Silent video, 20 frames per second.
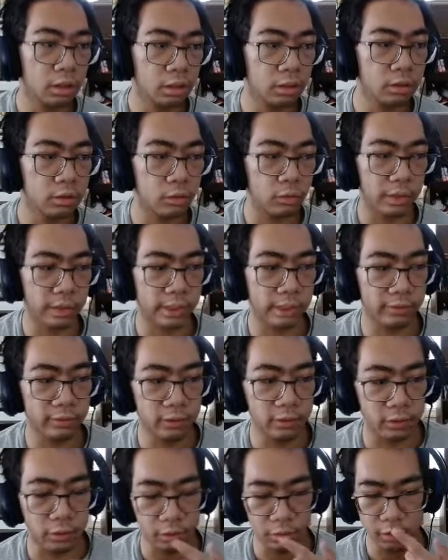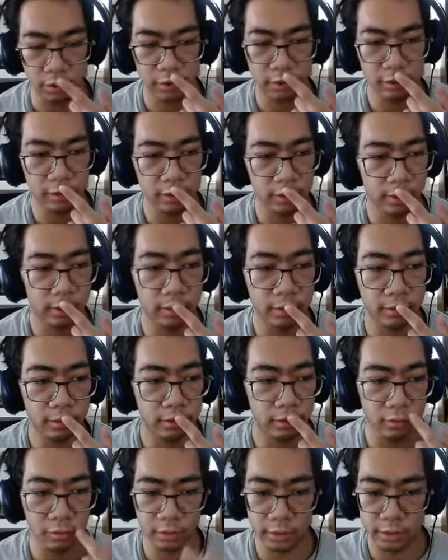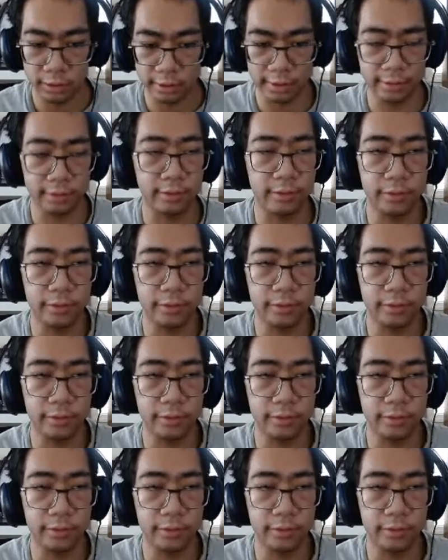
Do I have to do it again?